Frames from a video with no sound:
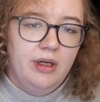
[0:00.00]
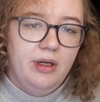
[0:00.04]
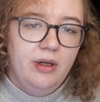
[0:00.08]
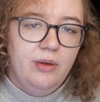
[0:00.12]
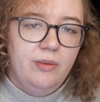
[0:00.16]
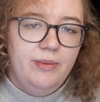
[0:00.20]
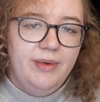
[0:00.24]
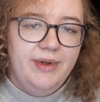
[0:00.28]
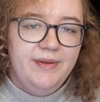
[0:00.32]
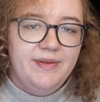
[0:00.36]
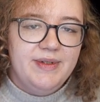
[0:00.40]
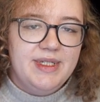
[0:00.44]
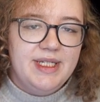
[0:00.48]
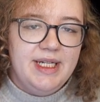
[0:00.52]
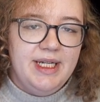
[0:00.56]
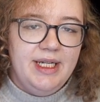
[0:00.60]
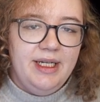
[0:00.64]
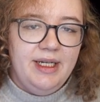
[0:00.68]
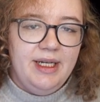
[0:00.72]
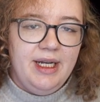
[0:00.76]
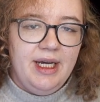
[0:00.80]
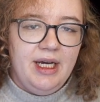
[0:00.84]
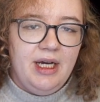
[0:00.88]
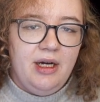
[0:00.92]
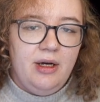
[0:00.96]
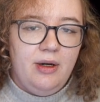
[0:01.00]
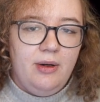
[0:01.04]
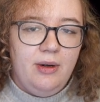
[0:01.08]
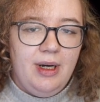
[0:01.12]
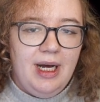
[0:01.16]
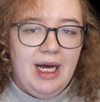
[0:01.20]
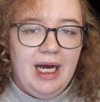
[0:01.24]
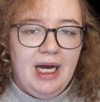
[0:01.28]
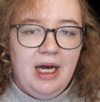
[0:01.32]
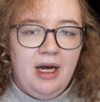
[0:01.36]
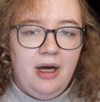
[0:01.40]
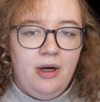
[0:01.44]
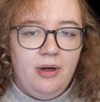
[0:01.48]
we've seen now
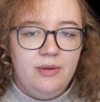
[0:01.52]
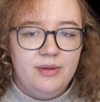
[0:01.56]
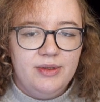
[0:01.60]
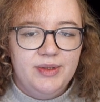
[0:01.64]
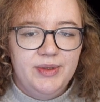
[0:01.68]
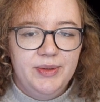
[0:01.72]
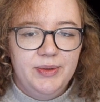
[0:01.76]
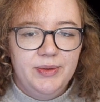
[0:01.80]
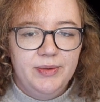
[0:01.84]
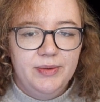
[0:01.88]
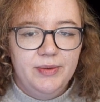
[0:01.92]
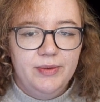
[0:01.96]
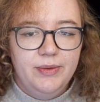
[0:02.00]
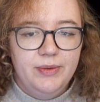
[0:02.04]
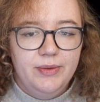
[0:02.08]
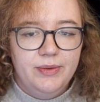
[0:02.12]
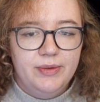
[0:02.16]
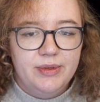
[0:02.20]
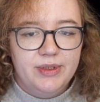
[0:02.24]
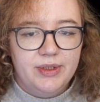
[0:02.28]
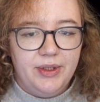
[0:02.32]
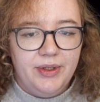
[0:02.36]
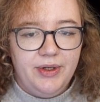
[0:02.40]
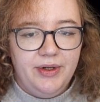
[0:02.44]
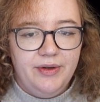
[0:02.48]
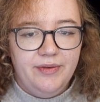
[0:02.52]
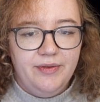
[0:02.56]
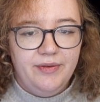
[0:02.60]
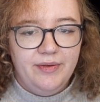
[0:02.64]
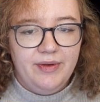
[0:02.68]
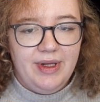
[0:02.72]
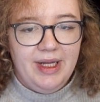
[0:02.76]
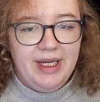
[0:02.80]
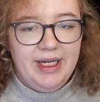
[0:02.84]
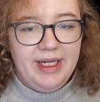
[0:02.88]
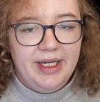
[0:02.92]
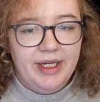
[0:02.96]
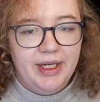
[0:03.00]
how to sort of
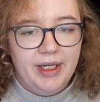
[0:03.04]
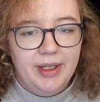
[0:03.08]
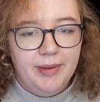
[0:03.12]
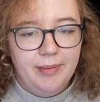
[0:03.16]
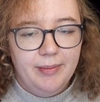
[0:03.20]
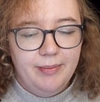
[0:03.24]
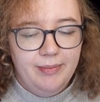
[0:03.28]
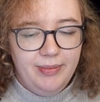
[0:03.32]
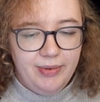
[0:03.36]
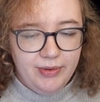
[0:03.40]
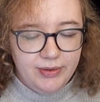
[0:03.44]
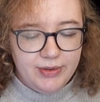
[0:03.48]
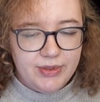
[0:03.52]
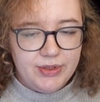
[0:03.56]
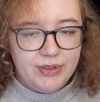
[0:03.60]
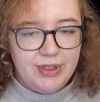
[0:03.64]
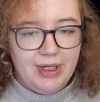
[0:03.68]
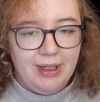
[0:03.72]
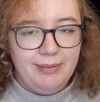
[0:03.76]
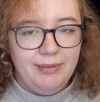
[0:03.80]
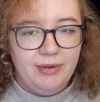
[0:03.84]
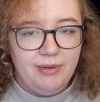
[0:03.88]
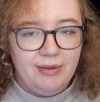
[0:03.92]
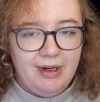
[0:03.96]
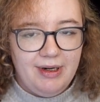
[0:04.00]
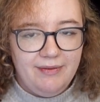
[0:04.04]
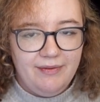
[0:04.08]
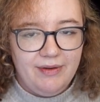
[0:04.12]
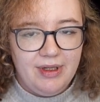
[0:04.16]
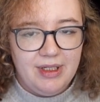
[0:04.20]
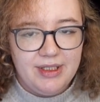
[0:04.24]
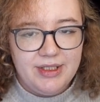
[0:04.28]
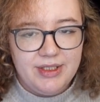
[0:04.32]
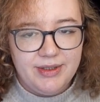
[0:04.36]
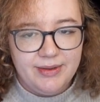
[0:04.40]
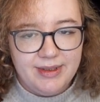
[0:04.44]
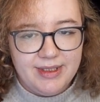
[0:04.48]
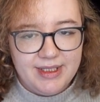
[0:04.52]
like bootstrap the Raft
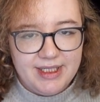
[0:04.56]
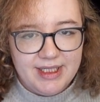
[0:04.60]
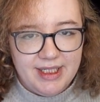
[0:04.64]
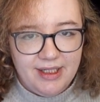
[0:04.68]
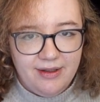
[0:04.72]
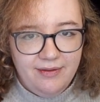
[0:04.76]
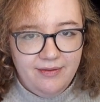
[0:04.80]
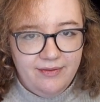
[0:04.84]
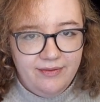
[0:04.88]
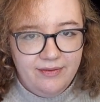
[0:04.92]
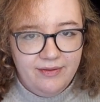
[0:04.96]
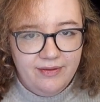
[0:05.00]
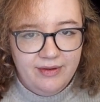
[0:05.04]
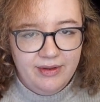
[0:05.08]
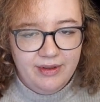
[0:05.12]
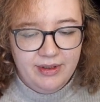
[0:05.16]
cluster itself.